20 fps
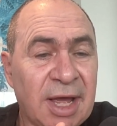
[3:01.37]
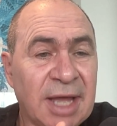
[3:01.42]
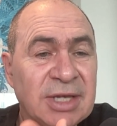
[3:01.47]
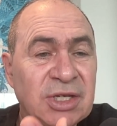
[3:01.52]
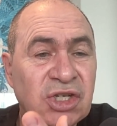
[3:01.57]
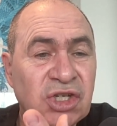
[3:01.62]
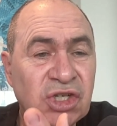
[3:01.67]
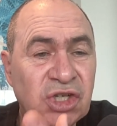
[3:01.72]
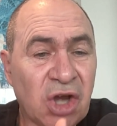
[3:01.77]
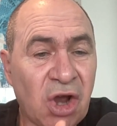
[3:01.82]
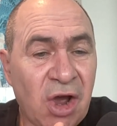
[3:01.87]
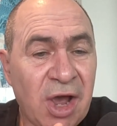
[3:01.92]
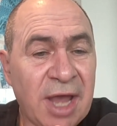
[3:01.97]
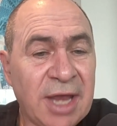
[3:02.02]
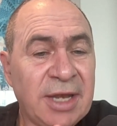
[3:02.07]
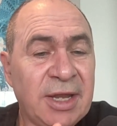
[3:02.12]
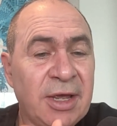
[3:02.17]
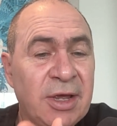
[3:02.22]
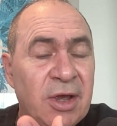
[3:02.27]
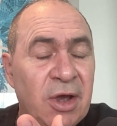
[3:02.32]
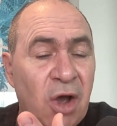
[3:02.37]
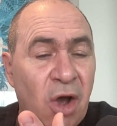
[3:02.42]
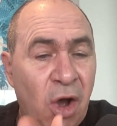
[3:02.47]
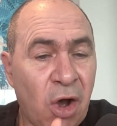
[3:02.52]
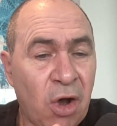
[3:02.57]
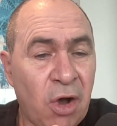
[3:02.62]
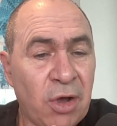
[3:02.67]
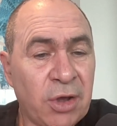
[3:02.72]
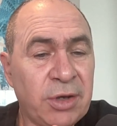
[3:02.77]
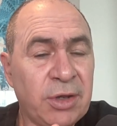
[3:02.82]
light, shine
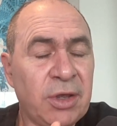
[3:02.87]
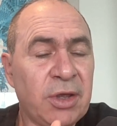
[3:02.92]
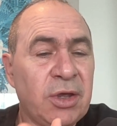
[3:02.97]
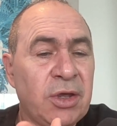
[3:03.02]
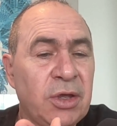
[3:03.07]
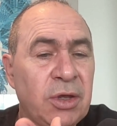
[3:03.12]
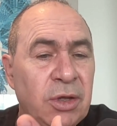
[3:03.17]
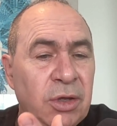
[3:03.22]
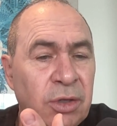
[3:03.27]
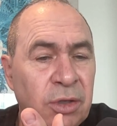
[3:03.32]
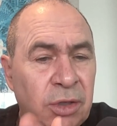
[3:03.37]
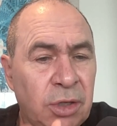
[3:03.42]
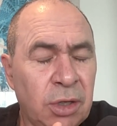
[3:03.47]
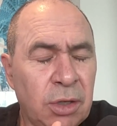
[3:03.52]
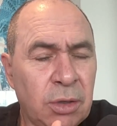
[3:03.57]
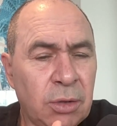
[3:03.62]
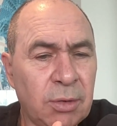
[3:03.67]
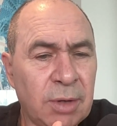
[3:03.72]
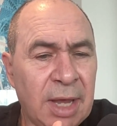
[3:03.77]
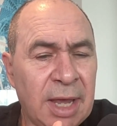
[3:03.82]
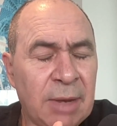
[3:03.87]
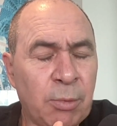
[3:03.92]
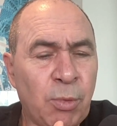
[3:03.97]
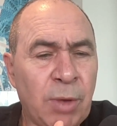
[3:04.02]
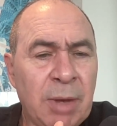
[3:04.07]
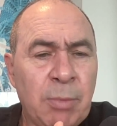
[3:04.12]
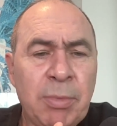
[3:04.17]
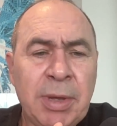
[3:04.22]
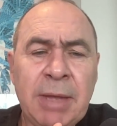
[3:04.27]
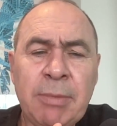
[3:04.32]
on you. And
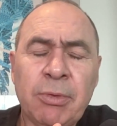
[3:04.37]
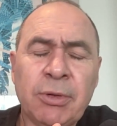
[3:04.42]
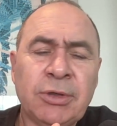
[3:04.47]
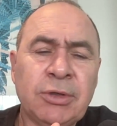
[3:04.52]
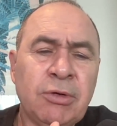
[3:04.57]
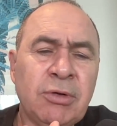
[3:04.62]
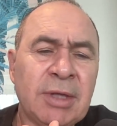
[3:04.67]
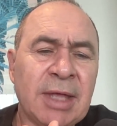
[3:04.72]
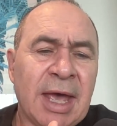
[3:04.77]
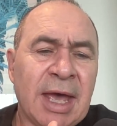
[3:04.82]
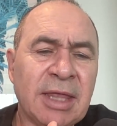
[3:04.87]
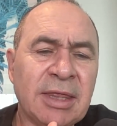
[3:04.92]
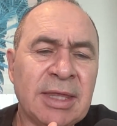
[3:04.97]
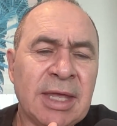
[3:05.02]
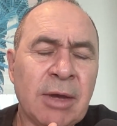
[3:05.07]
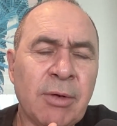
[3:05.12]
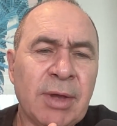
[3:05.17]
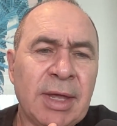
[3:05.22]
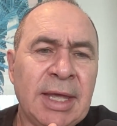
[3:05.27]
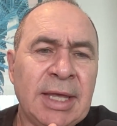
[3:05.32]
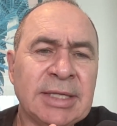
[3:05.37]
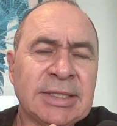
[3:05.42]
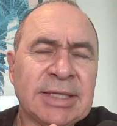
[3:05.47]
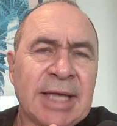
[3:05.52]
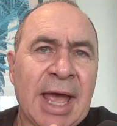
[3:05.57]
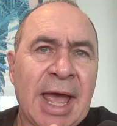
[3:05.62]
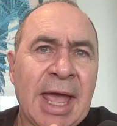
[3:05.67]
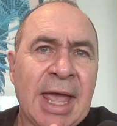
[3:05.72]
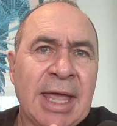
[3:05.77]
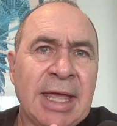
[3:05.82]
when people do that, there is
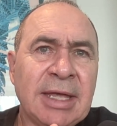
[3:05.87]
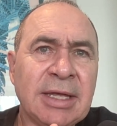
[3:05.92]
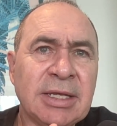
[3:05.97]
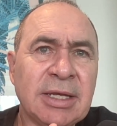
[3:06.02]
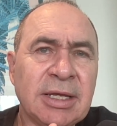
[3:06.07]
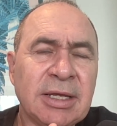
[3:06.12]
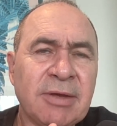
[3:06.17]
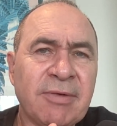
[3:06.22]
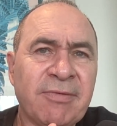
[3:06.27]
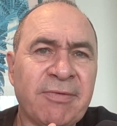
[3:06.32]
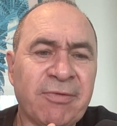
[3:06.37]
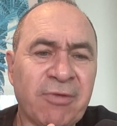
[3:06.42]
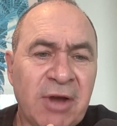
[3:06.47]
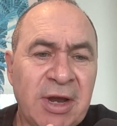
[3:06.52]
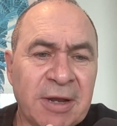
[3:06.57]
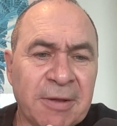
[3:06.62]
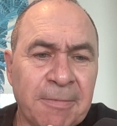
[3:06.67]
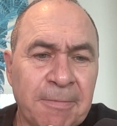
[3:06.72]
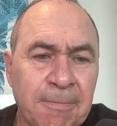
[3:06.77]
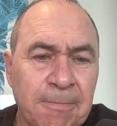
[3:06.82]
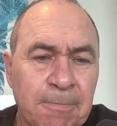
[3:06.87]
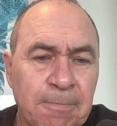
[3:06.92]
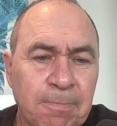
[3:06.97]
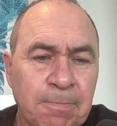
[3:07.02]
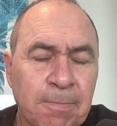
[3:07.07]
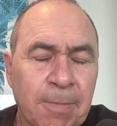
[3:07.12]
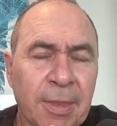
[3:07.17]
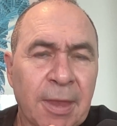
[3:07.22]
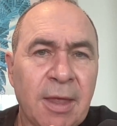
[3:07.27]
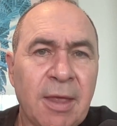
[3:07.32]
a freedom.
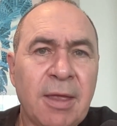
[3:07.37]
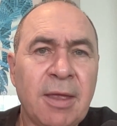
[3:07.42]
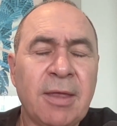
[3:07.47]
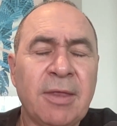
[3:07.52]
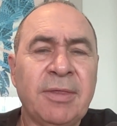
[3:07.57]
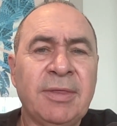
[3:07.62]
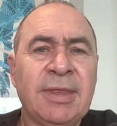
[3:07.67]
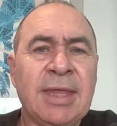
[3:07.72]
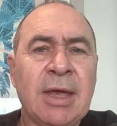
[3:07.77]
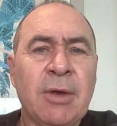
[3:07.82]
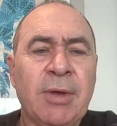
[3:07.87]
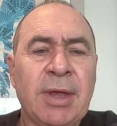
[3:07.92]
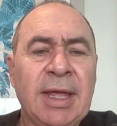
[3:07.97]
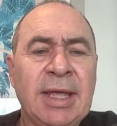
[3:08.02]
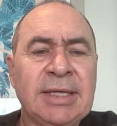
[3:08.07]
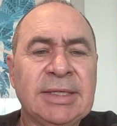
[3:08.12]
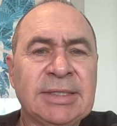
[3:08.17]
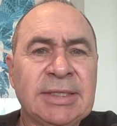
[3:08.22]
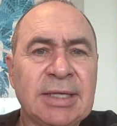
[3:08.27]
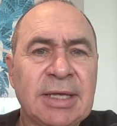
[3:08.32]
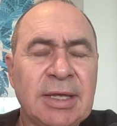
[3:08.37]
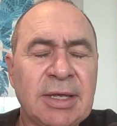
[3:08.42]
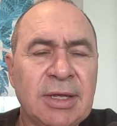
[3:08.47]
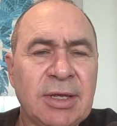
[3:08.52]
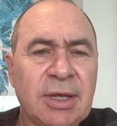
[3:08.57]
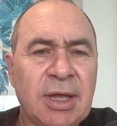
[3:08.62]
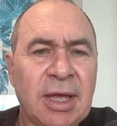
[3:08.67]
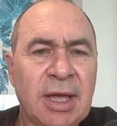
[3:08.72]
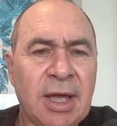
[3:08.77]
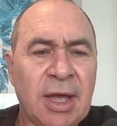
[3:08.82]
There is
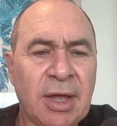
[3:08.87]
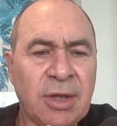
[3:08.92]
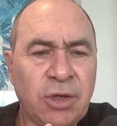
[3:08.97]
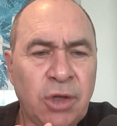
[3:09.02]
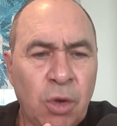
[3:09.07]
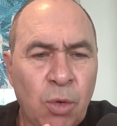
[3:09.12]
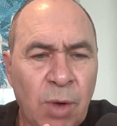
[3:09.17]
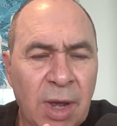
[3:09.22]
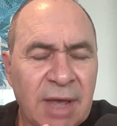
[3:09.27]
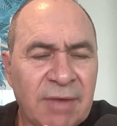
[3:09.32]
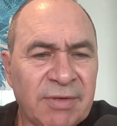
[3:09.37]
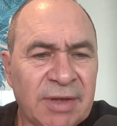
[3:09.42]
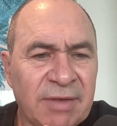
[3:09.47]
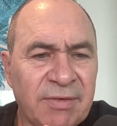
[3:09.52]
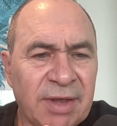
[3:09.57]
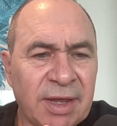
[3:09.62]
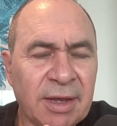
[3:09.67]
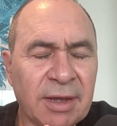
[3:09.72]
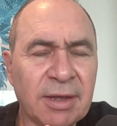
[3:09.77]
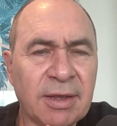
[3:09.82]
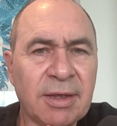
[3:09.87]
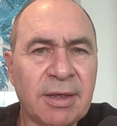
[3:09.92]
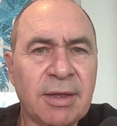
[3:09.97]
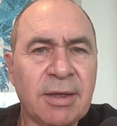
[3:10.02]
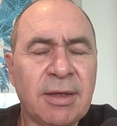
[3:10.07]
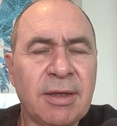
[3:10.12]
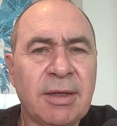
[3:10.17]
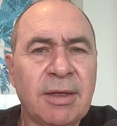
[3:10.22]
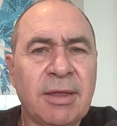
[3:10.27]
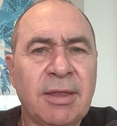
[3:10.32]
a new way of living.
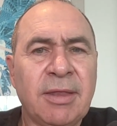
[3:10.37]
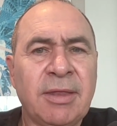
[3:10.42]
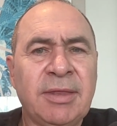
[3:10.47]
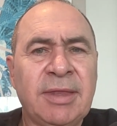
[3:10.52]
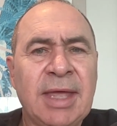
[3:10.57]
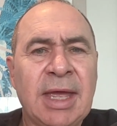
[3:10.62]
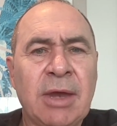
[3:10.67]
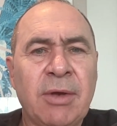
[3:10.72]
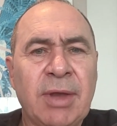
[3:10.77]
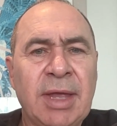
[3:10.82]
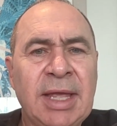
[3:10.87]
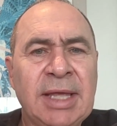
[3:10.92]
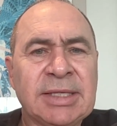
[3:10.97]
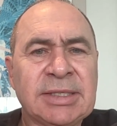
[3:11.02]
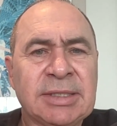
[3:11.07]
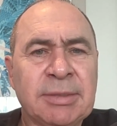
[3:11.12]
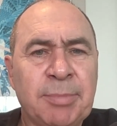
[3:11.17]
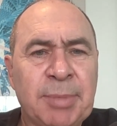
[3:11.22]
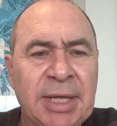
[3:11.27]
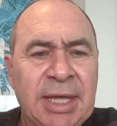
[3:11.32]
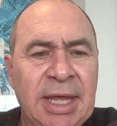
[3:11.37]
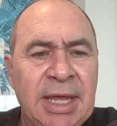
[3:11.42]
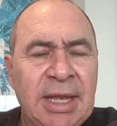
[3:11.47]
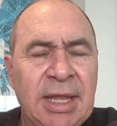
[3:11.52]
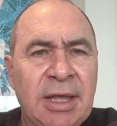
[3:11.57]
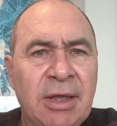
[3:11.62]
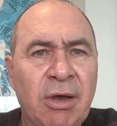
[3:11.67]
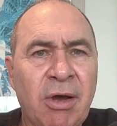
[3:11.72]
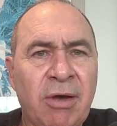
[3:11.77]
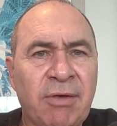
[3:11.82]
There is the
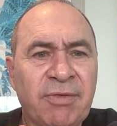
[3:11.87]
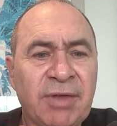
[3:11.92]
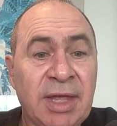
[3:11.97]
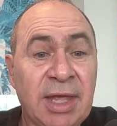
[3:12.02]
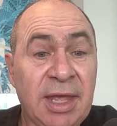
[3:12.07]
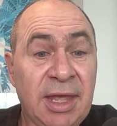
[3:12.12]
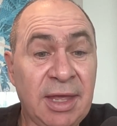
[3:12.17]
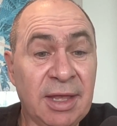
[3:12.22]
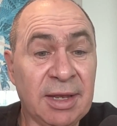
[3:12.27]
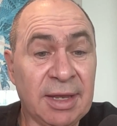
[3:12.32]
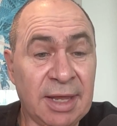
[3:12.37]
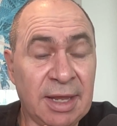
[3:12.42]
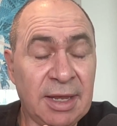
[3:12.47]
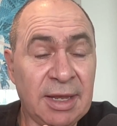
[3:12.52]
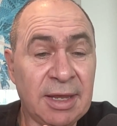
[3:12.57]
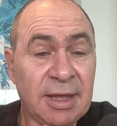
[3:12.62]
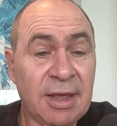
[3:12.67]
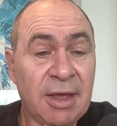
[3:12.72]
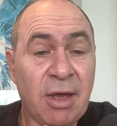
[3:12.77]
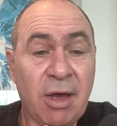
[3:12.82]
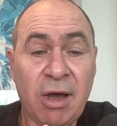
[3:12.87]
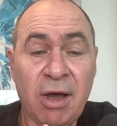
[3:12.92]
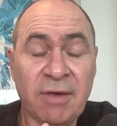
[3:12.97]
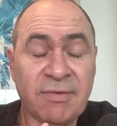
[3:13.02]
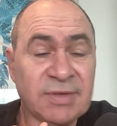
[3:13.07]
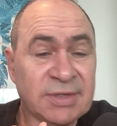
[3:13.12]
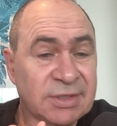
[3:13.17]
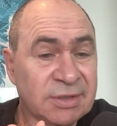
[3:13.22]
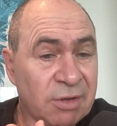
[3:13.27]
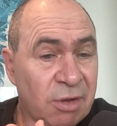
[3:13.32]
beginning of healing
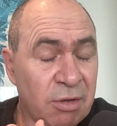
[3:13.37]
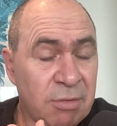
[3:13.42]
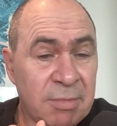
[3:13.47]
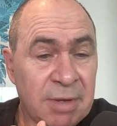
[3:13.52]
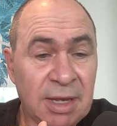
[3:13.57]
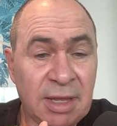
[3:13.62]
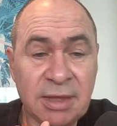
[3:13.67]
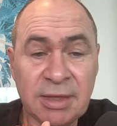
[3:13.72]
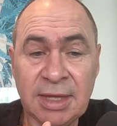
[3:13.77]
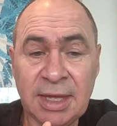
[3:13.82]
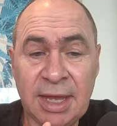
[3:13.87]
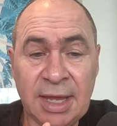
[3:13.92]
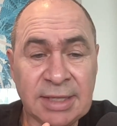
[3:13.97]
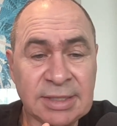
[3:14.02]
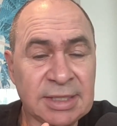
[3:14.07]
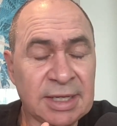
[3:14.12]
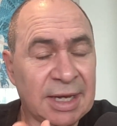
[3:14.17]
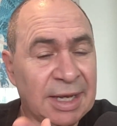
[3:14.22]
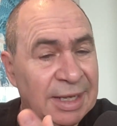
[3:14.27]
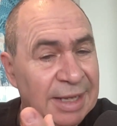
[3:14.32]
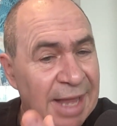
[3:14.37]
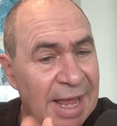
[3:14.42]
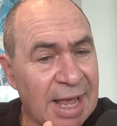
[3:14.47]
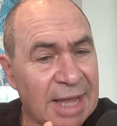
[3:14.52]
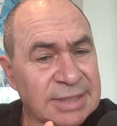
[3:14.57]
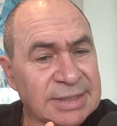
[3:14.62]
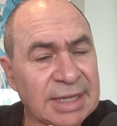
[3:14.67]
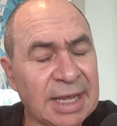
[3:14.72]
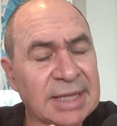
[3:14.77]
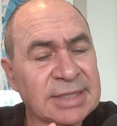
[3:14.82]
of so many things that
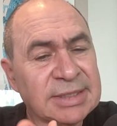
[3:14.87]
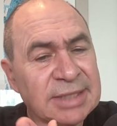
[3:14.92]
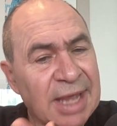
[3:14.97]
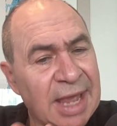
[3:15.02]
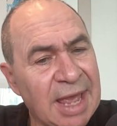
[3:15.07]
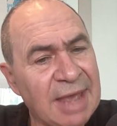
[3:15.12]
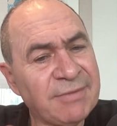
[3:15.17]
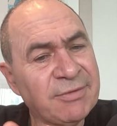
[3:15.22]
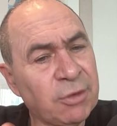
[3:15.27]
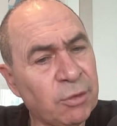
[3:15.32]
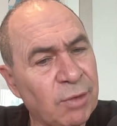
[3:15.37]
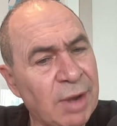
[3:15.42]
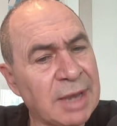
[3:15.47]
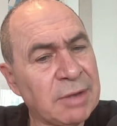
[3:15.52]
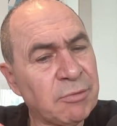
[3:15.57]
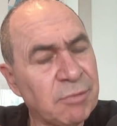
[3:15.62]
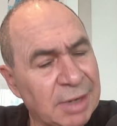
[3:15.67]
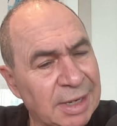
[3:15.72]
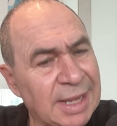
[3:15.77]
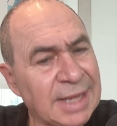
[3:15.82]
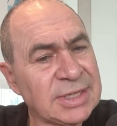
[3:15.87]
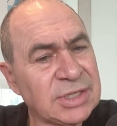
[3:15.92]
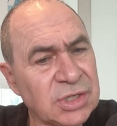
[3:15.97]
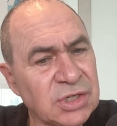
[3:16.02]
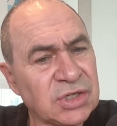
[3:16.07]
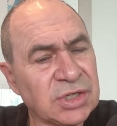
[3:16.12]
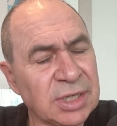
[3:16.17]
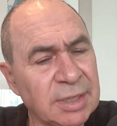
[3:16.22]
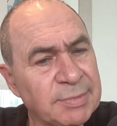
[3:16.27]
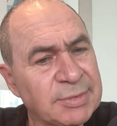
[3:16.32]
allows us to have great
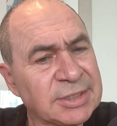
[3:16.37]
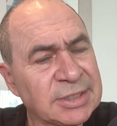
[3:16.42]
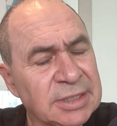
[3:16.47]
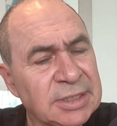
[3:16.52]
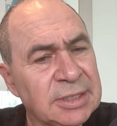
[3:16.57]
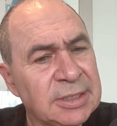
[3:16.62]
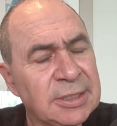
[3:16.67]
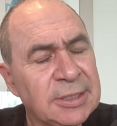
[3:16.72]
relationships.